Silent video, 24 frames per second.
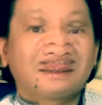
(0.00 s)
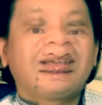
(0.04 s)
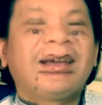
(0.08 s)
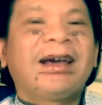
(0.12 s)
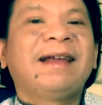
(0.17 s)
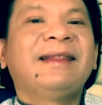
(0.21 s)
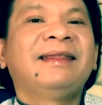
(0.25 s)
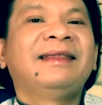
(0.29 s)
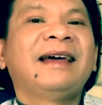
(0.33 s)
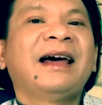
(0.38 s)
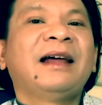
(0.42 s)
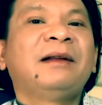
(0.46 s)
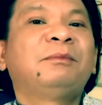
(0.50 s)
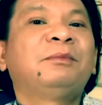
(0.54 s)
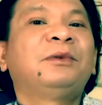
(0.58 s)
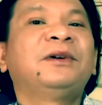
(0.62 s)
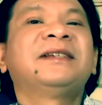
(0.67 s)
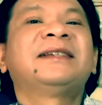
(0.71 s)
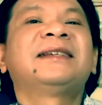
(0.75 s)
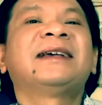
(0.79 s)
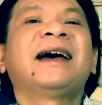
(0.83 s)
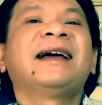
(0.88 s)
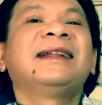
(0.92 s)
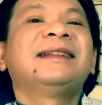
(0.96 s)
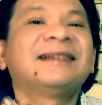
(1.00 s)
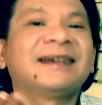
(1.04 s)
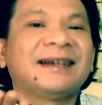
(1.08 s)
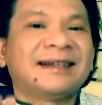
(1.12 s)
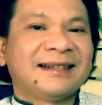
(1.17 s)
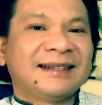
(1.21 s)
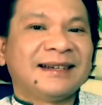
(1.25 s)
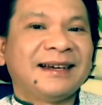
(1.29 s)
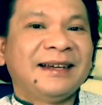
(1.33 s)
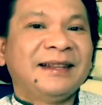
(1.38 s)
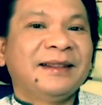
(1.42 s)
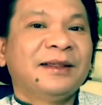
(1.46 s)
and then present it
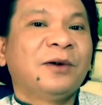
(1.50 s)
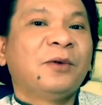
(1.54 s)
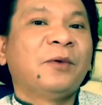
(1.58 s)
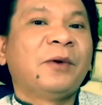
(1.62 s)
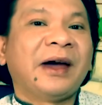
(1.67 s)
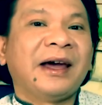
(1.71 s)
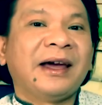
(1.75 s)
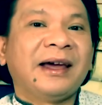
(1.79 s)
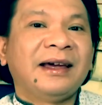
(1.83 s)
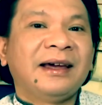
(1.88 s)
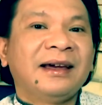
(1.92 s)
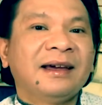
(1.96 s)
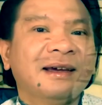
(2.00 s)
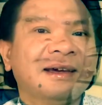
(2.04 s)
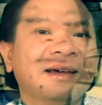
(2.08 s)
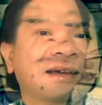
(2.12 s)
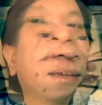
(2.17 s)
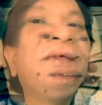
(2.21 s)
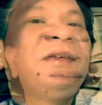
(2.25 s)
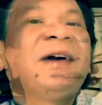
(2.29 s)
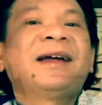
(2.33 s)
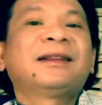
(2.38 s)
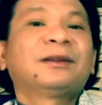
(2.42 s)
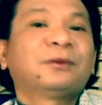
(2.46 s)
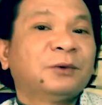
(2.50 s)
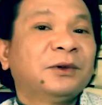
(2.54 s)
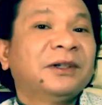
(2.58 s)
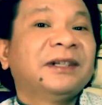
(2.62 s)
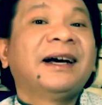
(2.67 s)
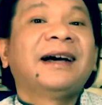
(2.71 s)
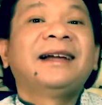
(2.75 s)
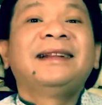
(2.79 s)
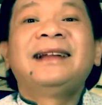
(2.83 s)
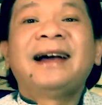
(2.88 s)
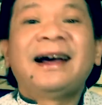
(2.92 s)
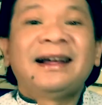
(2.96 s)
in the way that would
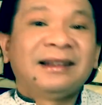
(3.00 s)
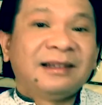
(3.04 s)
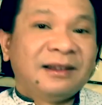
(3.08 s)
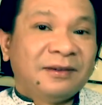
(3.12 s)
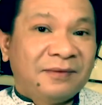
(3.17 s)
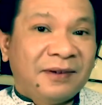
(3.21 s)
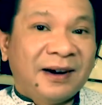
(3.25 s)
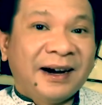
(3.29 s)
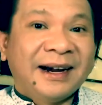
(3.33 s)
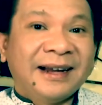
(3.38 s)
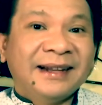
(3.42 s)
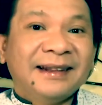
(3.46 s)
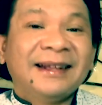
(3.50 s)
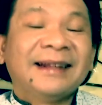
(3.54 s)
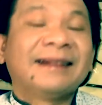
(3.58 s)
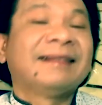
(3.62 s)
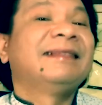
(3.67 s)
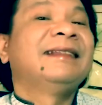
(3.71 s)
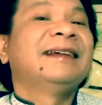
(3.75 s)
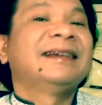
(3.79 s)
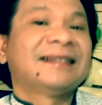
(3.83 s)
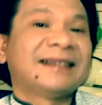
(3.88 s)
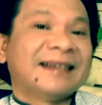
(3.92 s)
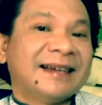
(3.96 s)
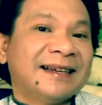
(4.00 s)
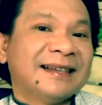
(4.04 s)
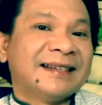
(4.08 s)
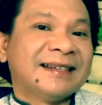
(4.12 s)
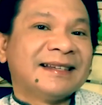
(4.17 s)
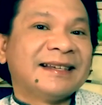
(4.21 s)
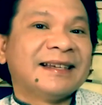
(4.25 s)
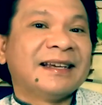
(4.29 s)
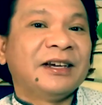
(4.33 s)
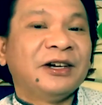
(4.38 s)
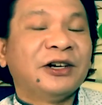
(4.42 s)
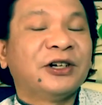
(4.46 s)
identify that this
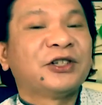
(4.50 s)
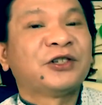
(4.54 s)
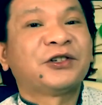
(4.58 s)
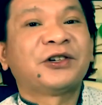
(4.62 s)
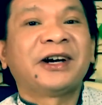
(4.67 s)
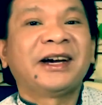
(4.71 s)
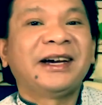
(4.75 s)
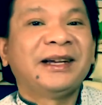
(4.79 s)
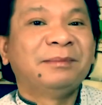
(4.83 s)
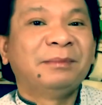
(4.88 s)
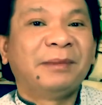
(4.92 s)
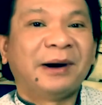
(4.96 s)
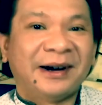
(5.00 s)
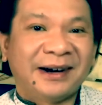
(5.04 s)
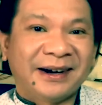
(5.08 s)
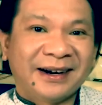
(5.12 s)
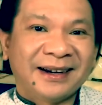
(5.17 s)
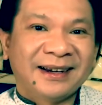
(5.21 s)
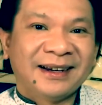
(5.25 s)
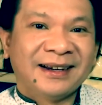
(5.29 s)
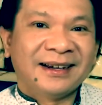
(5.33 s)
is your trademark.